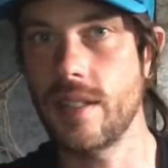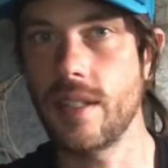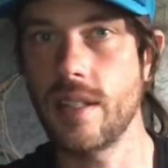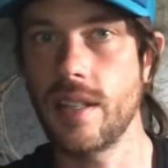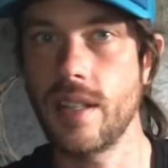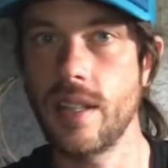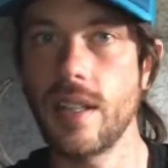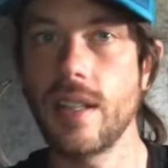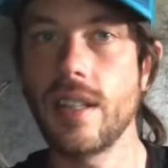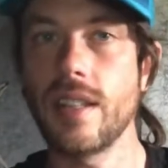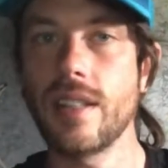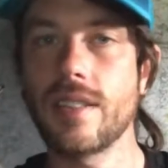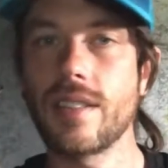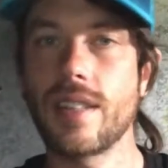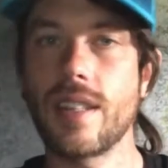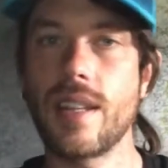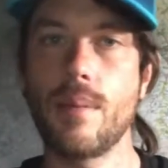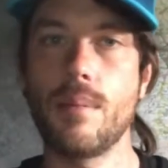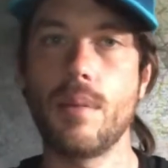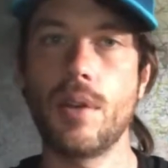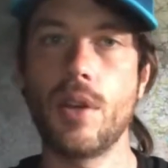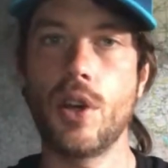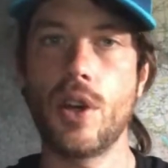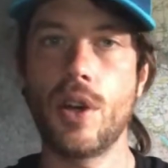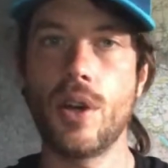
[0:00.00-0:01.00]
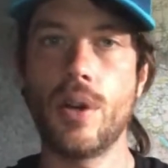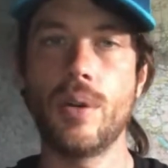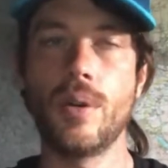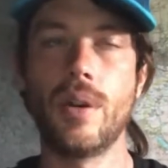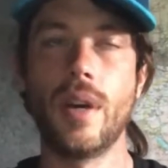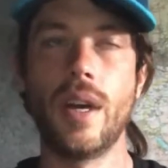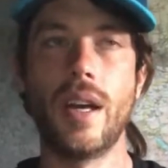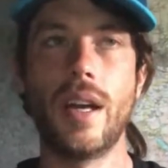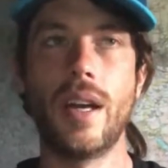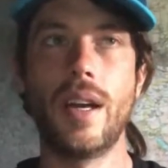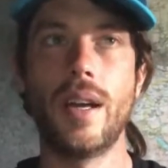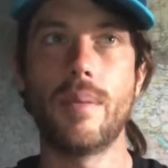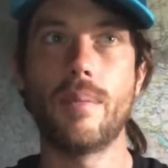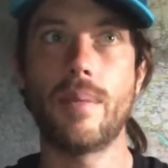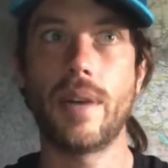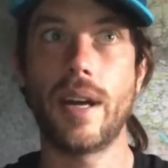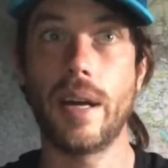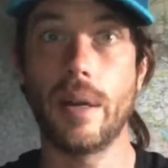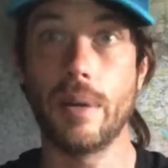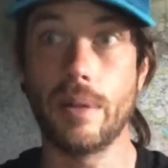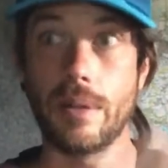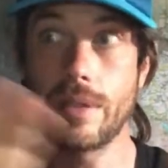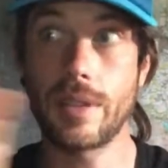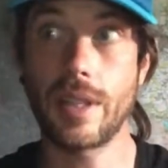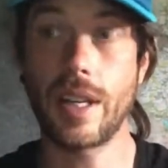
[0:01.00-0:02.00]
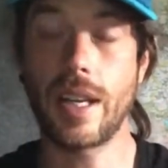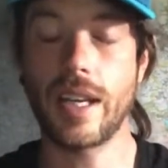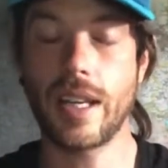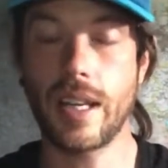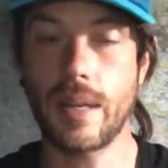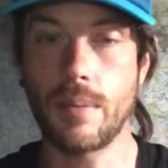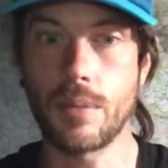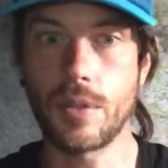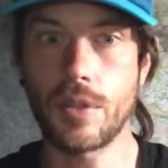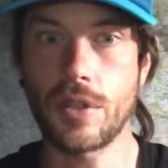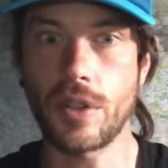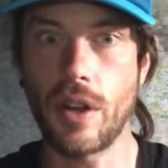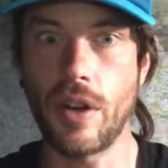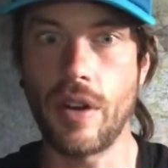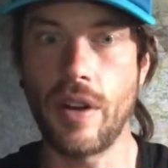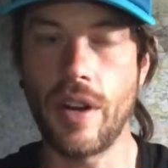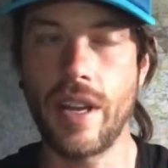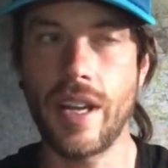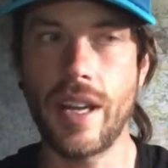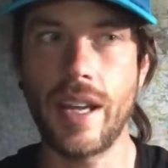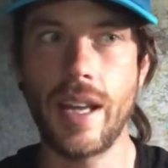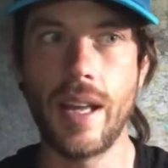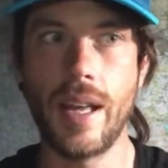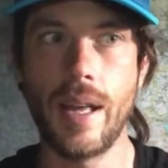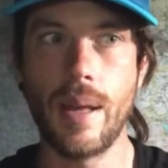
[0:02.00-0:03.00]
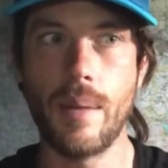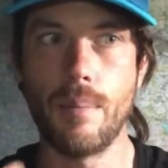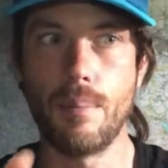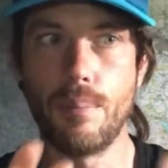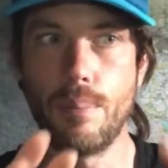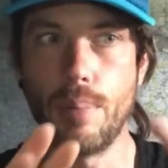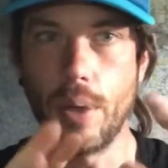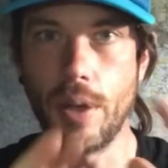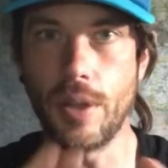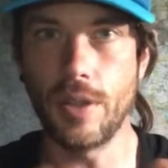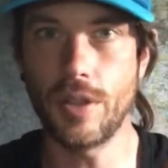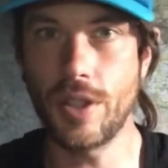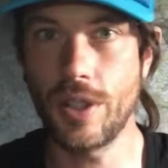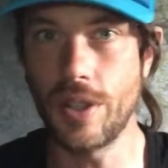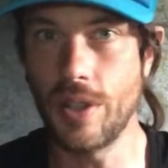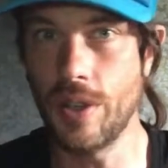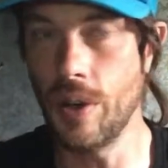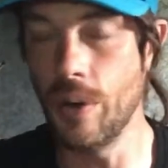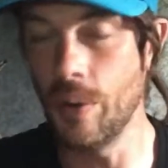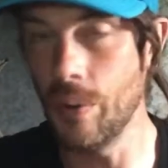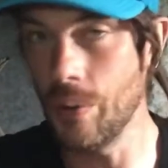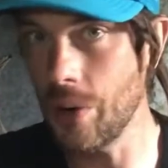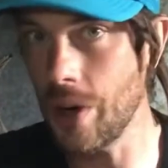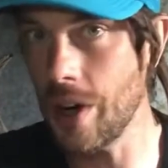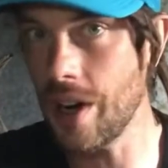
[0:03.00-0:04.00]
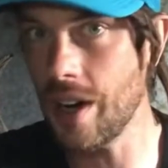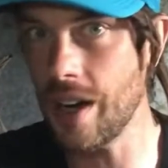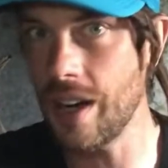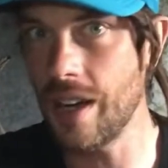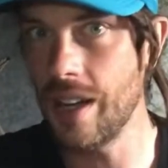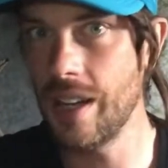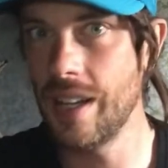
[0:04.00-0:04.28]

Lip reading: you need to let me know. Mark was like, I'm sorry, but you know what?